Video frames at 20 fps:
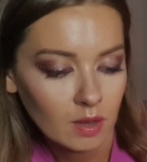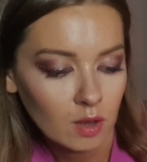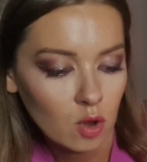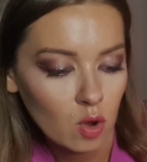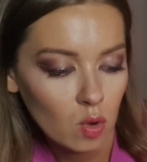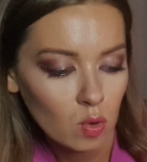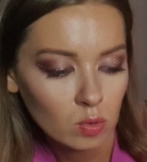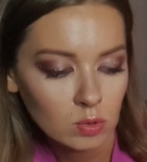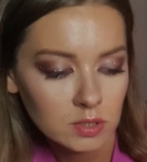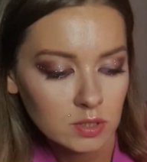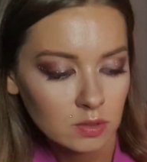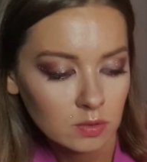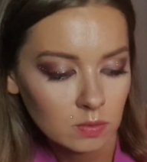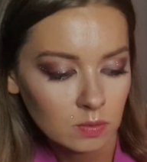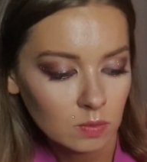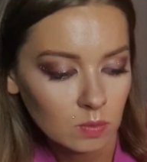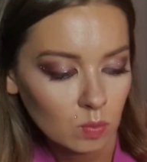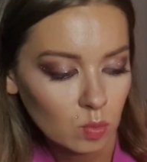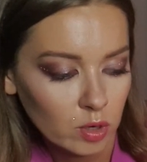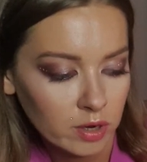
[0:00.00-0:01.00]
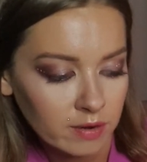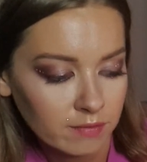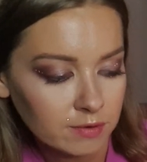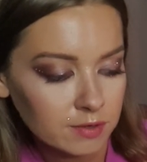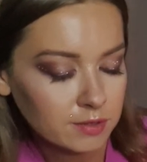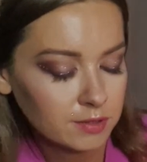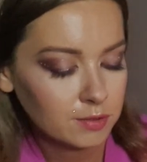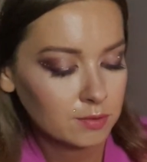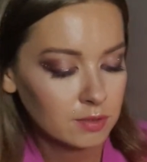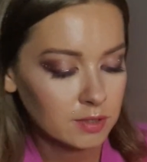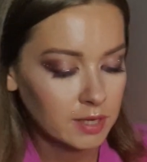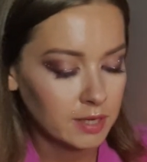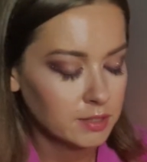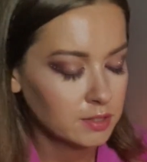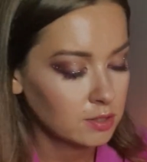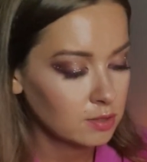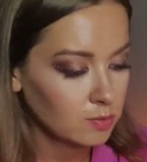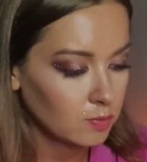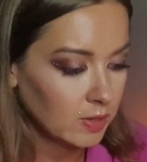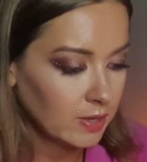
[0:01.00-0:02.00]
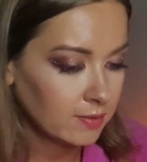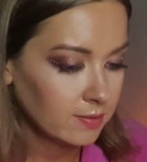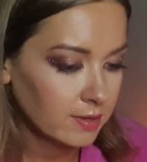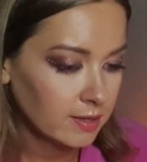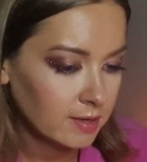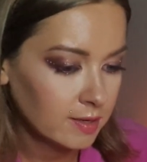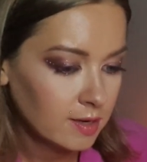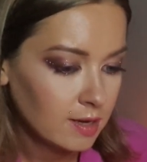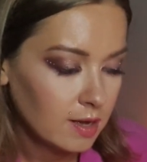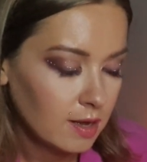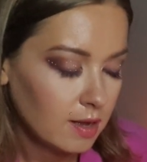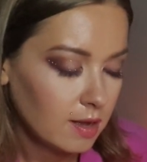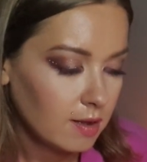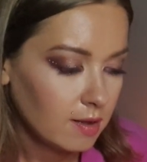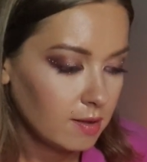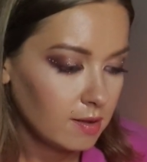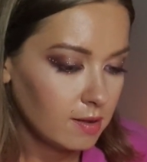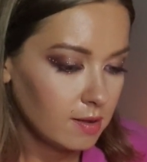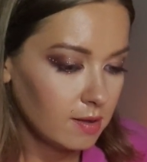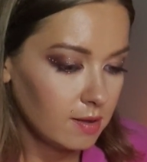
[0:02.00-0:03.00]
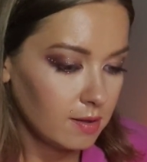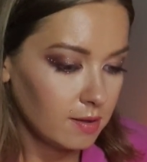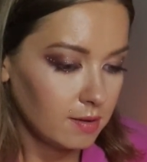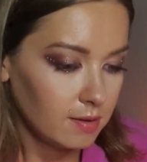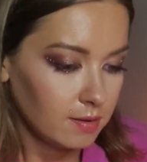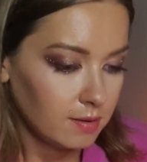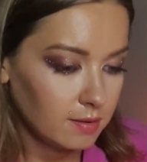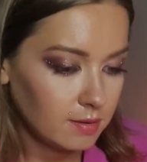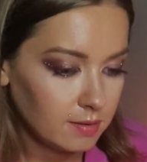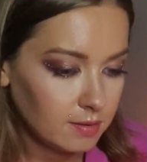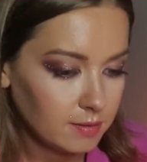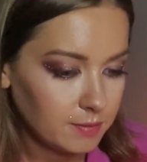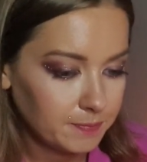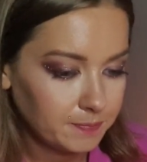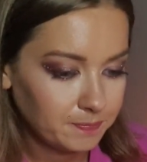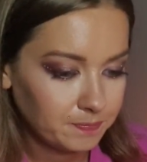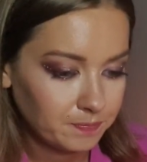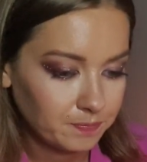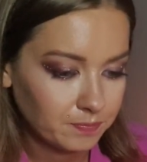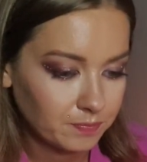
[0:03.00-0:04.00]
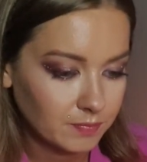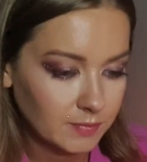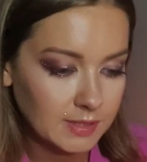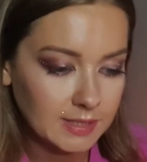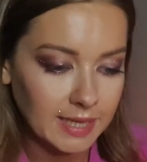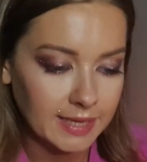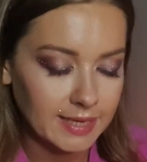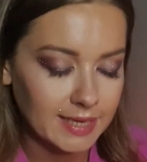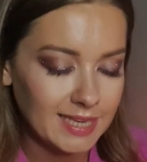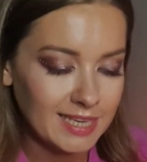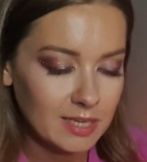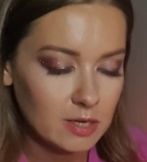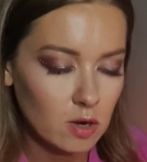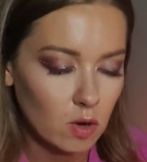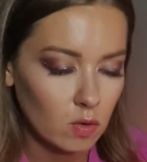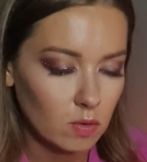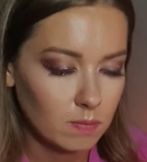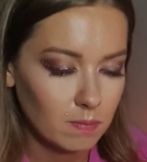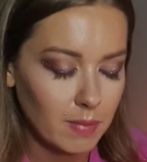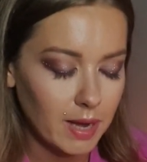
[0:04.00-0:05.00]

goals or whatever you guys doing there. Like ego,